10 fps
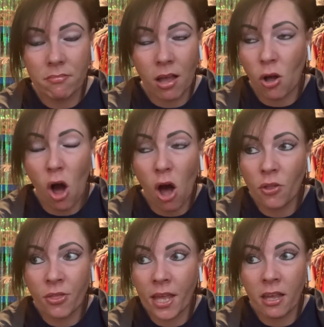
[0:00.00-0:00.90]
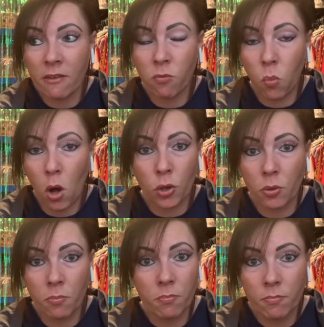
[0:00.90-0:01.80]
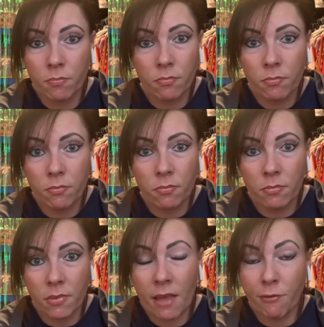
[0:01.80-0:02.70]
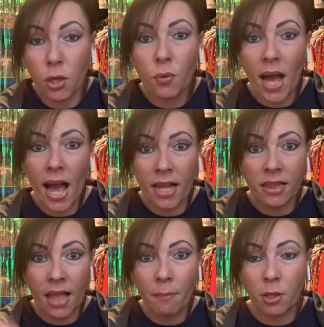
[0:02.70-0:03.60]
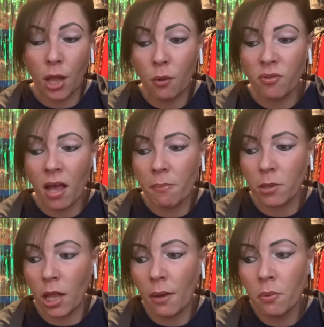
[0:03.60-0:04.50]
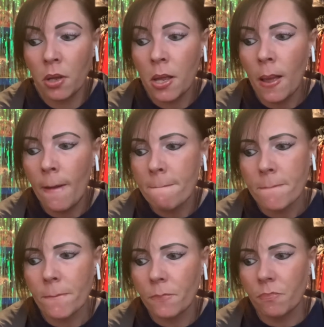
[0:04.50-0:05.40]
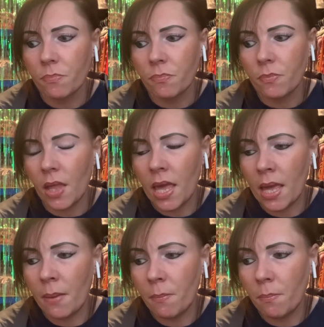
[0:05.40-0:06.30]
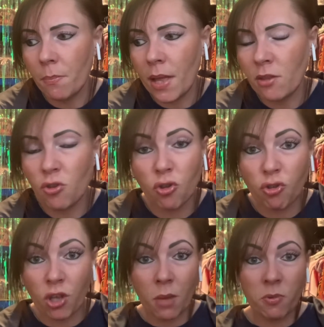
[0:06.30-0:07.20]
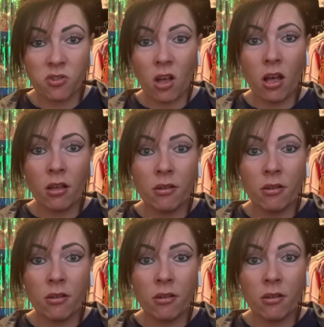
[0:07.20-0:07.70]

I can't think of one. If you can, let me know down below. It's just so bizarre.